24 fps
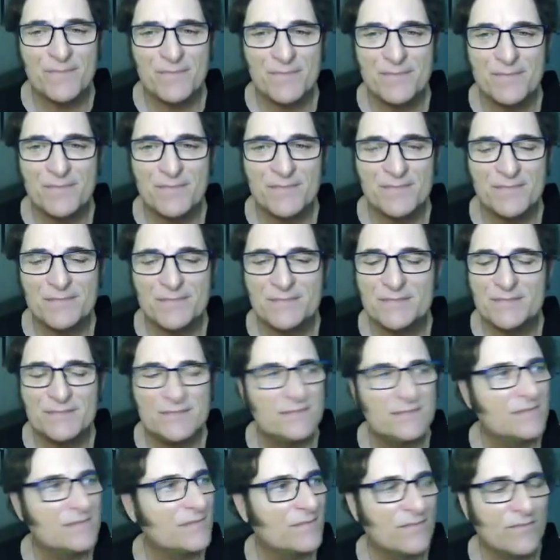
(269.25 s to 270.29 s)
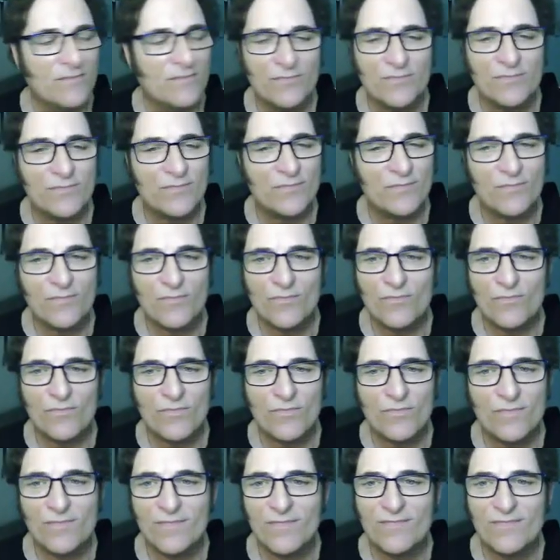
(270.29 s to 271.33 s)
also do. So, hey,
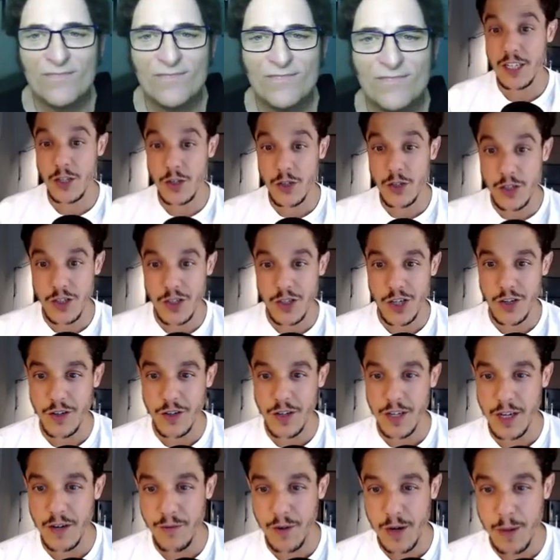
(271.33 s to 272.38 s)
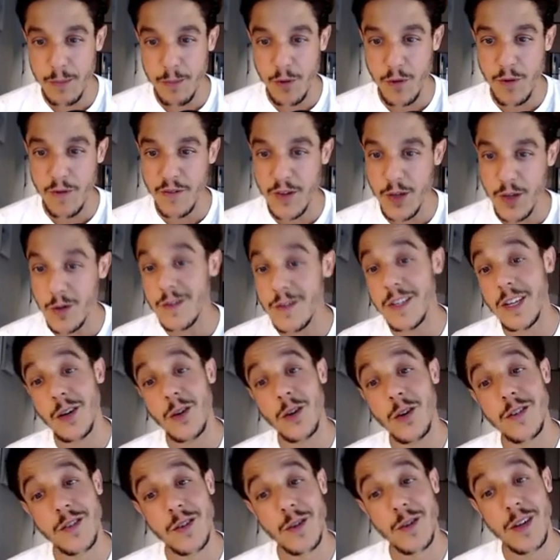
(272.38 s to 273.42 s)
continue the journey of Reaper Reviews and
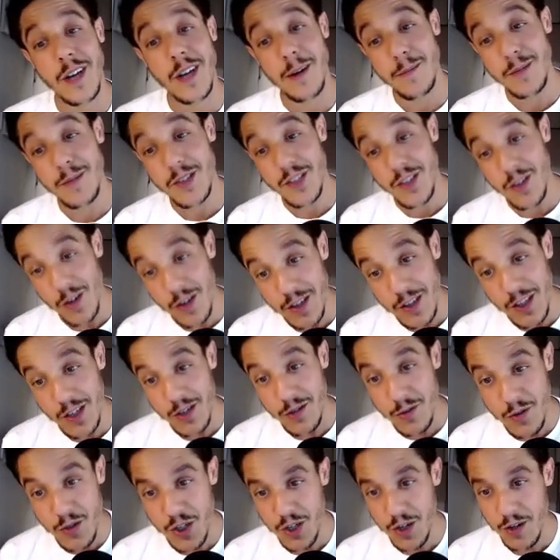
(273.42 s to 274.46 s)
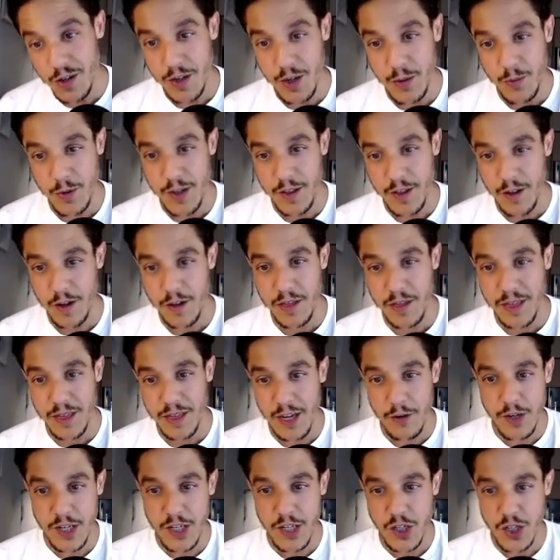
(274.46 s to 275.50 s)
also come start the new journey with our
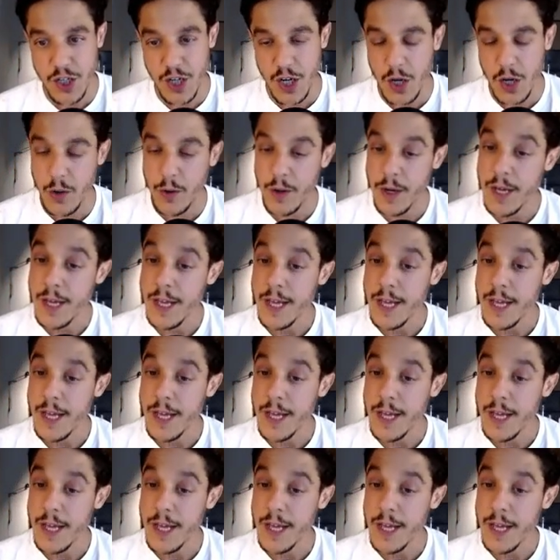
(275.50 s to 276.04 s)
Theory show.